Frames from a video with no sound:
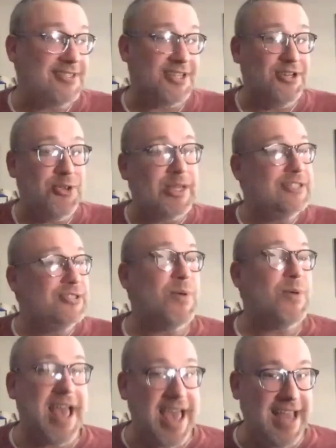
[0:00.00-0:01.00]
You can do
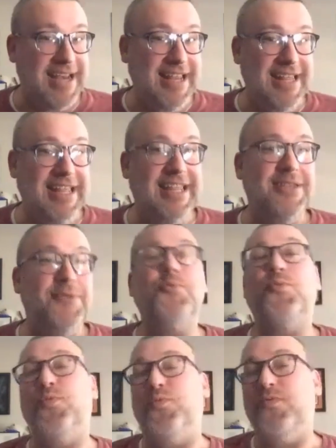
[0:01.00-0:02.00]
any.
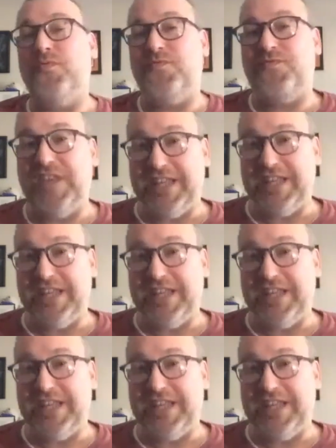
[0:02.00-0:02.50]
Wow! So I can